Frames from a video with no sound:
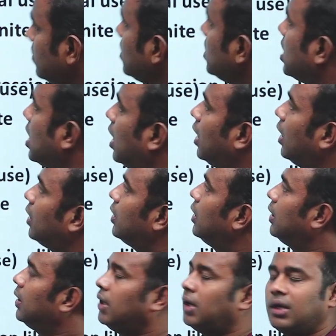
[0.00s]

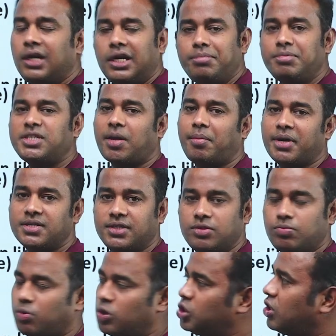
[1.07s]
let me summarize this
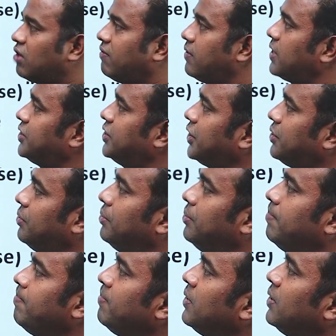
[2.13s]
position of adjective.